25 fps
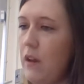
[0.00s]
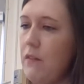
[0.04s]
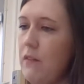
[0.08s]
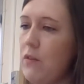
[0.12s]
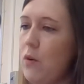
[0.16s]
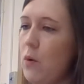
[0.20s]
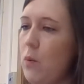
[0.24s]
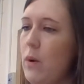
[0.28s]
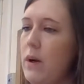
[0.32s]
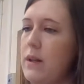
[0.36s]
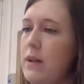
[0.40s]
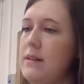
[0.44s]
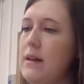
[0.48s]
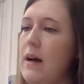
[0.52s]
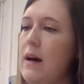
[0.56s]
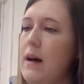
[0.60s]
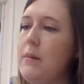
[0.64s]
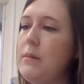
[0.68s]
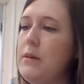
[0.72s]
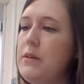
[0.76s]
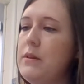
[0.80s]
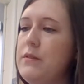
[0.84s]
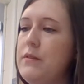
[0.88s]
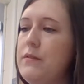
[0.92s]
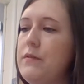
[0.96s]
for one
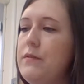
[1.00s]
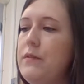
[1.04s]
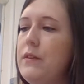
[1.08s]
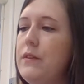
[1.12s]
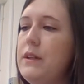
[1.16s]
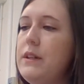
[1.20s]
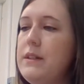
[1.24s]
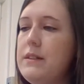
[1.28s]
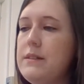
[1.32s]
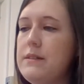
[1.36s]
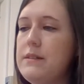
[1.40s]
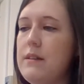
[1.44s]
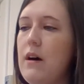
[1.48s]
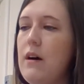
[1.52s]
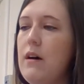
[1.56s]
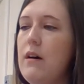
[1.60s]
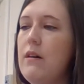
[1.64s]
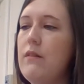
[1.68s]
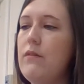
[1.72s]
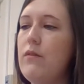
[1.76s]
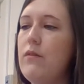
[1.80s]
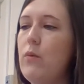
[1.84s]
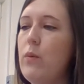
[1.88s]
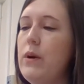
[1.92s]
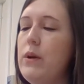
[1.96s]
tablet to fully
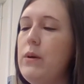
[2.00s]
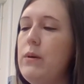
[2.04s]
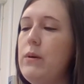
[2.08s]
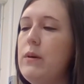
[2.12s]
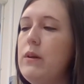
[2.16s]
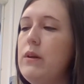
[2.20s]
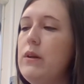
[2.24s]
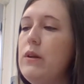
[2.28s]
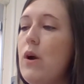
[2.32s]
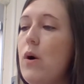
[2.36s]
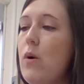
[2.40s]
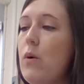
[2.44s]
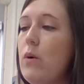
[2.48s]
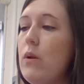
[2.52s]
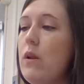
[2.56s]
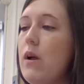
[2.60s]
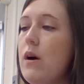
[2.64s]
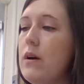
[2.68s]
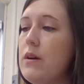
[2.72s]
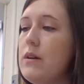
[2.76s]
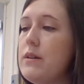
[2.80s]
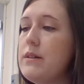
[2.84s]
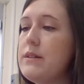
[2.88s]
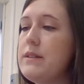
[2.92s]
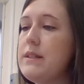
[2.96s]
dissolve where you can no
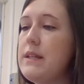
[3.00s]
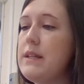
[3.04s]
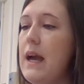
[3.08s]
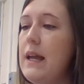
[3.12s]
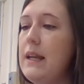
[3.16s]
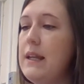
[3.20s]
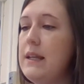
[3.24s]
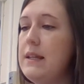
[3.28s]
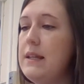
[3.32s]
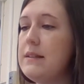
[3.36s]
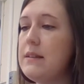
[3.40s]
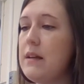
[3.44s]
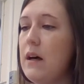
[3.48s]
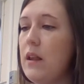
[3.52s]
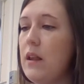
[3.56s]
longer see any